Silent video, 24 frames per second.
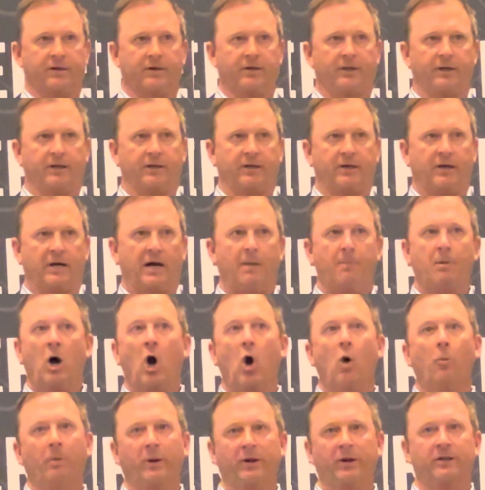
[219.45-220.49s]
All right? I'm
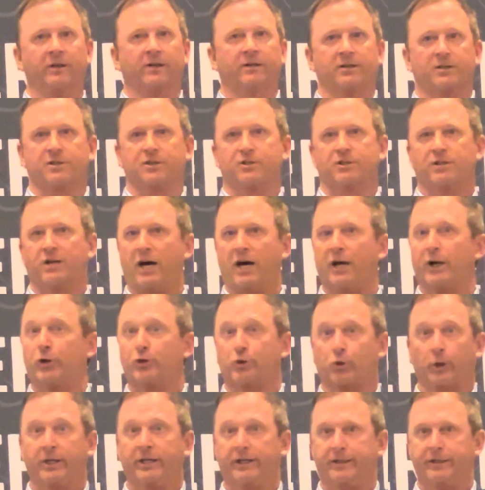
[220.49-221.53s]
hoping that this is not
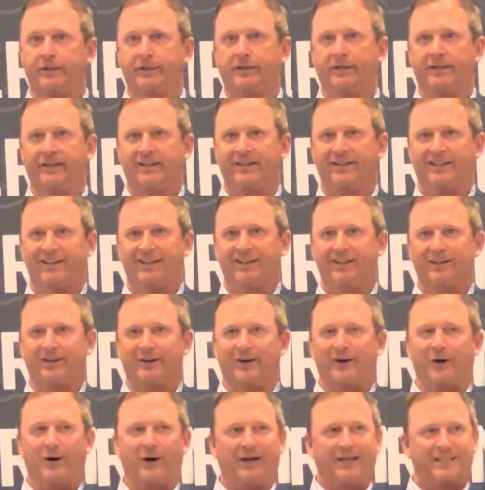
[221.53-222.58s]
a trend.
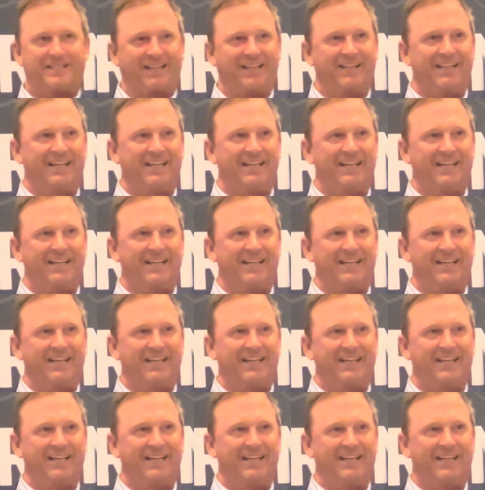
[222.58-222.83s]
All right?